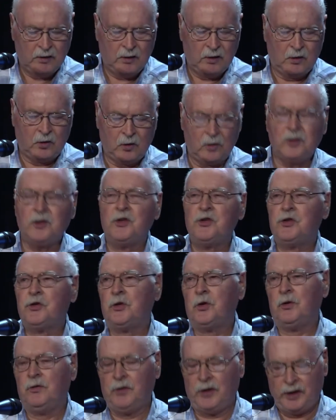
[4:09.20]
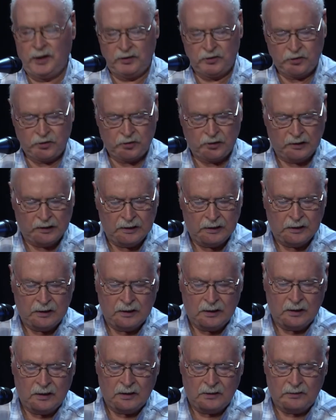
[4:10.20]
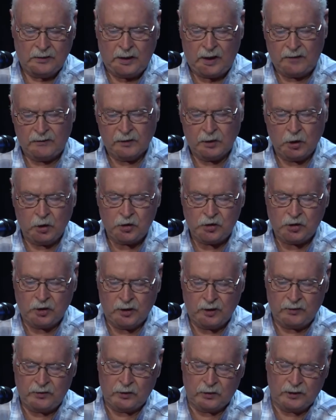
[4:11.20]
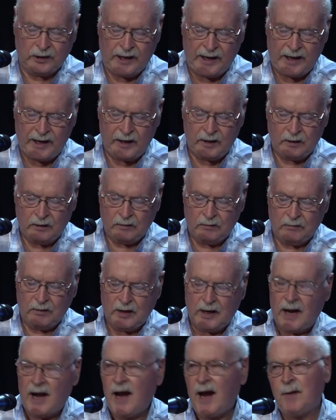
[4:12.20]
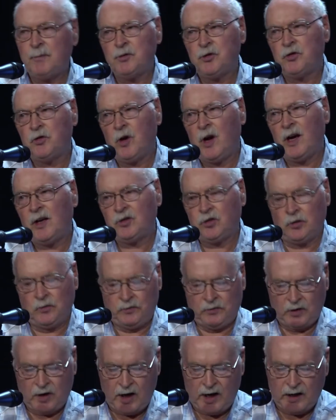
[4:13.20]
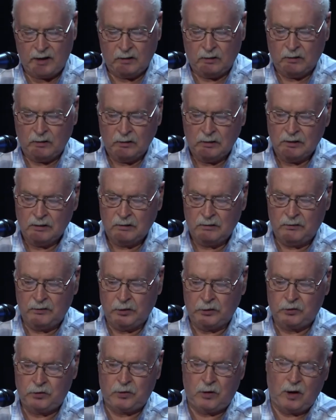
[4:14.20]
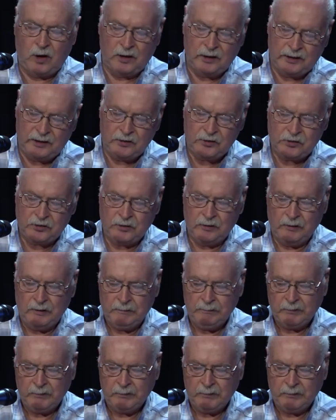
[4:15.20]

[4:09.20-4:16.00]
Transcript: early surveys, the evolution of their land, abstracts of title, the trolleys,